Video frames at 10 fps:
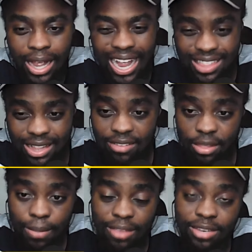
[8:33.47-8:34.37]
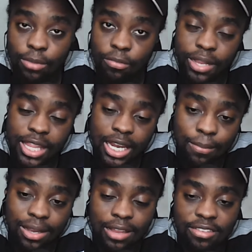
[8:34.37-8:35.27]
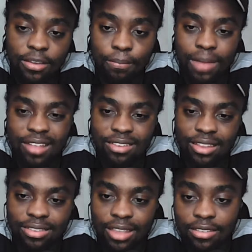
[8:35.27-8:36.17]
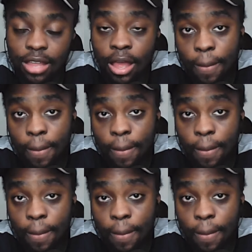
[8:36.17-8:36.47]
I think that's the best time to play the Limitless chip, match day 6,